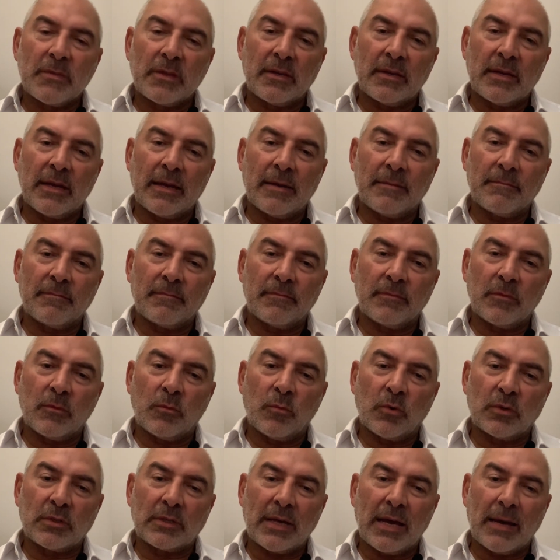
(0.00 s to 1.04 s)
um,
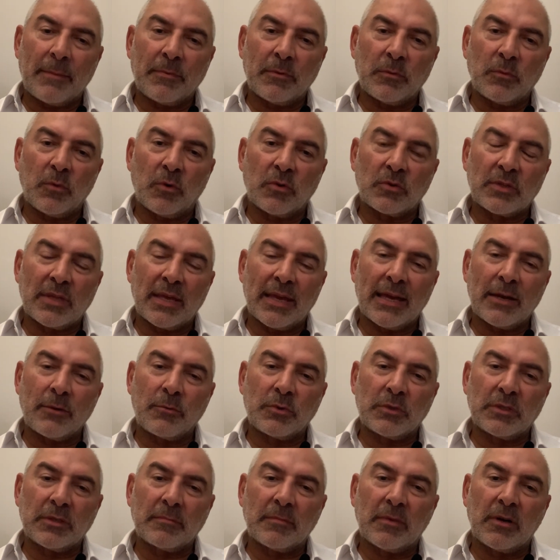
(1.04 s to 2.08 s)
what happened was the
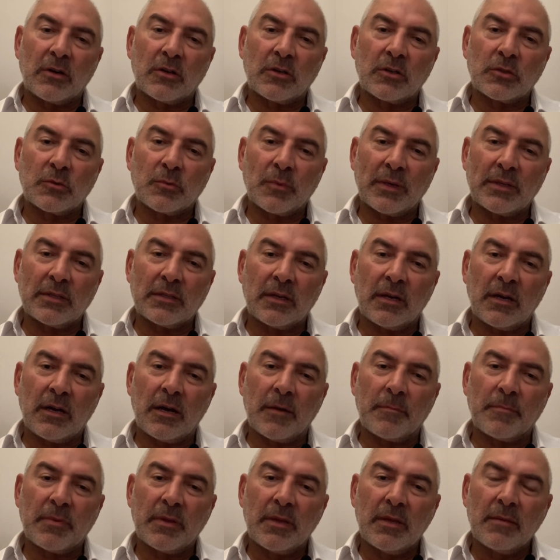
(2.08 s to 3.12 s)
equity markets went
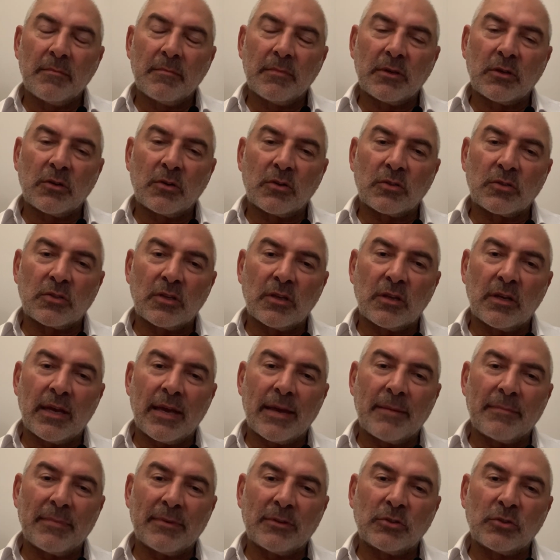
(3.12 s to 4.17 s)
up because
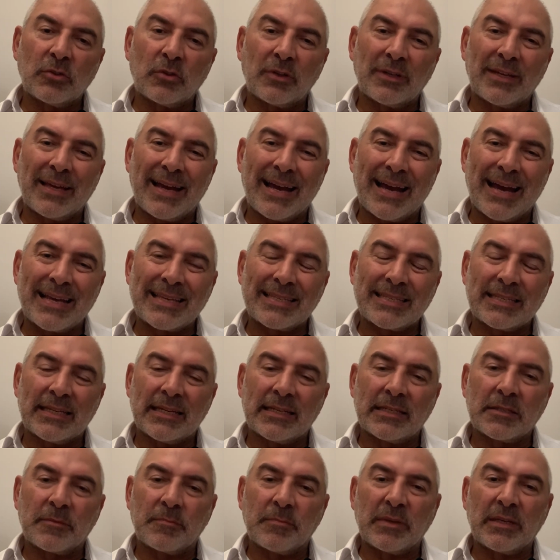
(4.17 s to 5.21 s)
um, dollar
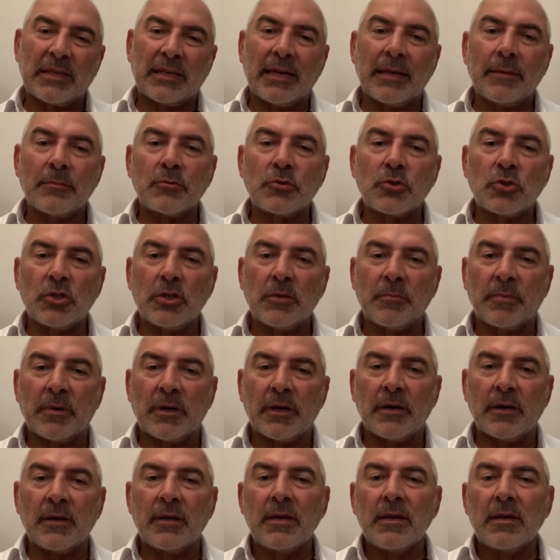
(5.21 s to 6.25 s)
assets became
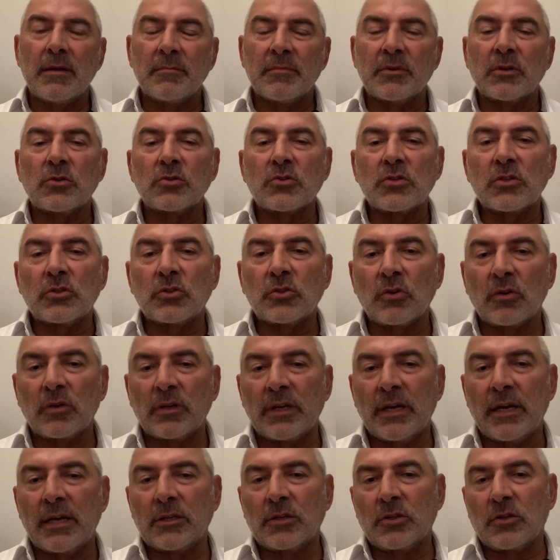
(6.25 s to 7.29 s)
cheaper because the
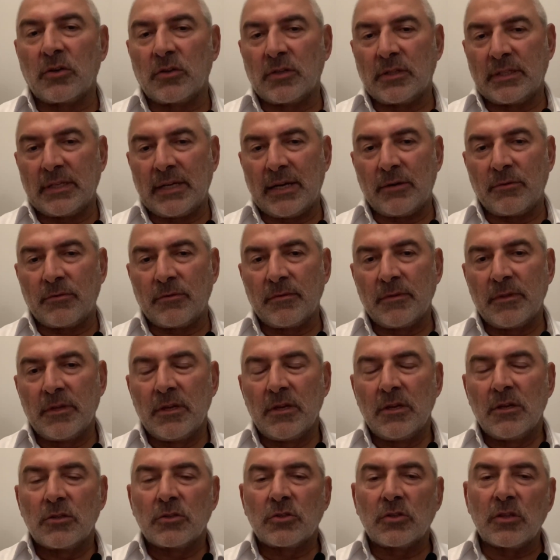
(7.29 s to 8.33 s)
dollar had gone down.
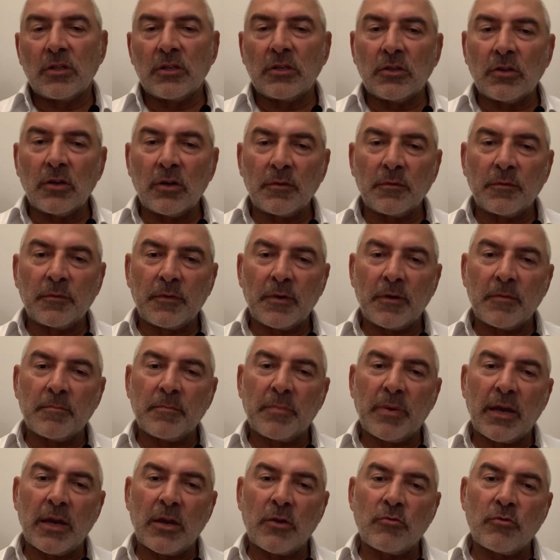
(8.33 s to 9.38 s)
So the non-farm
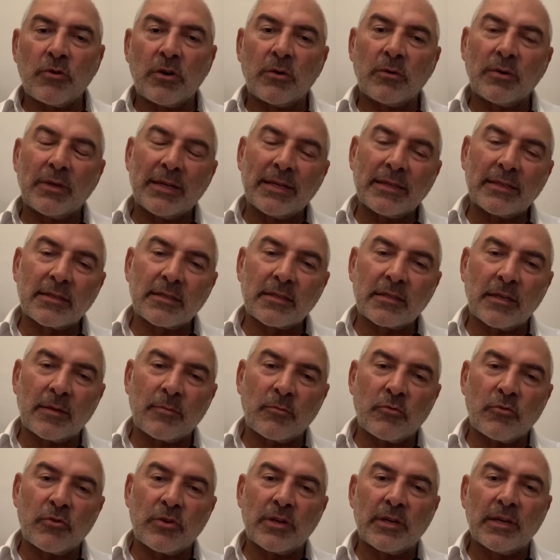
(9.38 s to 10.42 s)
payroll, in
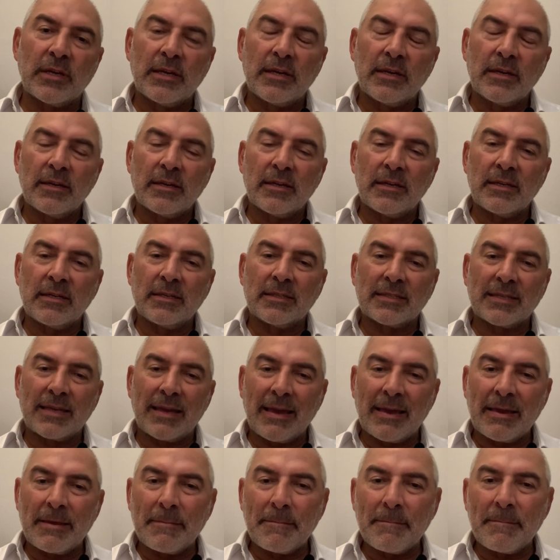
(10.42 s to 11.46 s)
summary, is
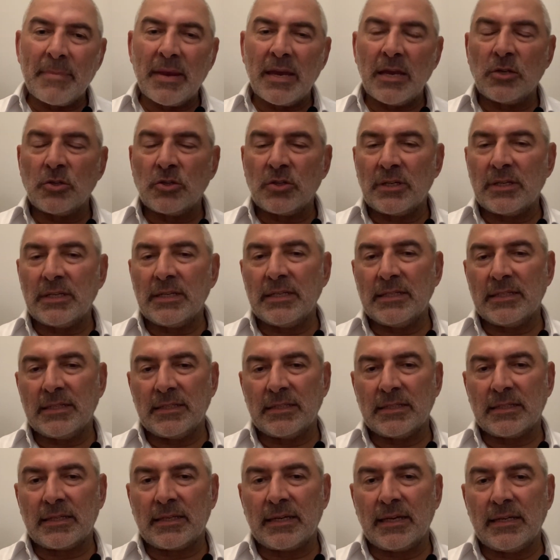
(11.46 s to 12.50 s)
a major lead
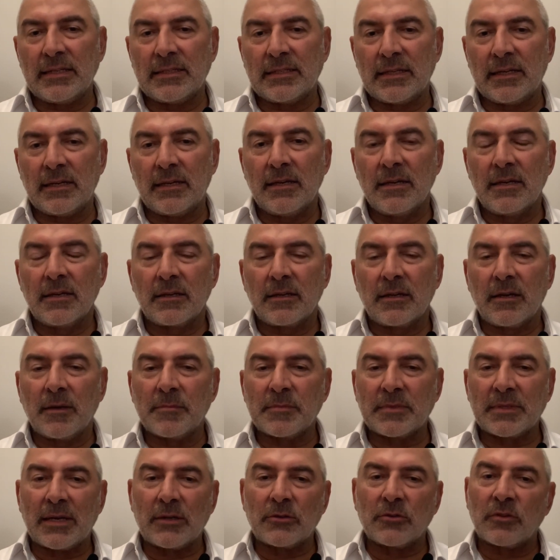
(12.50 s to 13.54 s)
indicator,
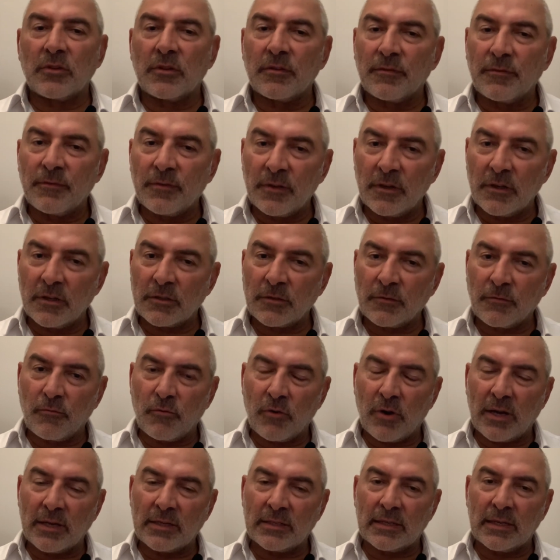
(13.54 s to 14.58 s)
comes out on the first
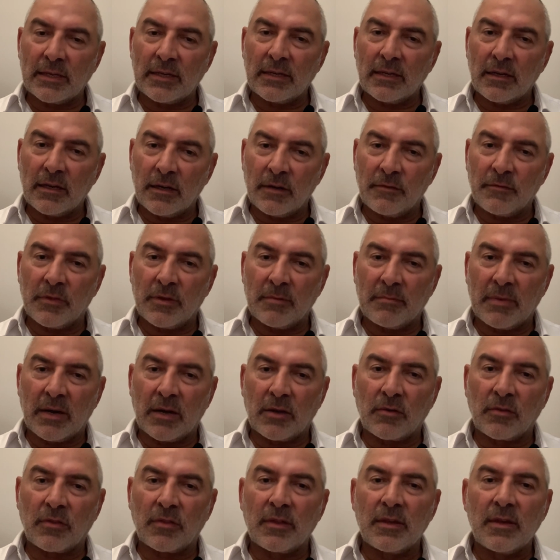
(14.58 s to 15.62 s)
Friday of the
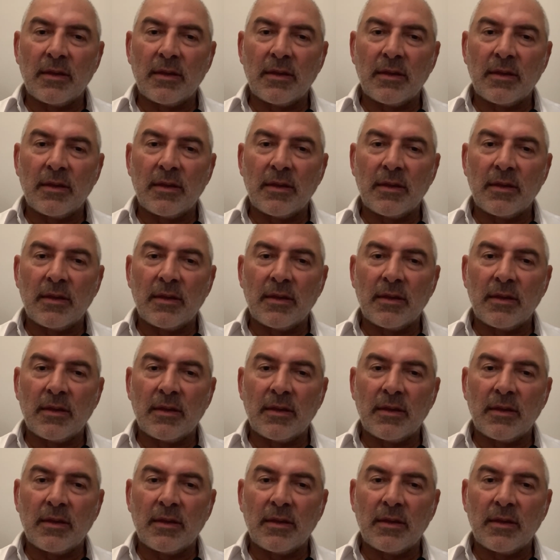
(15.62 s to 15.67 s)
month.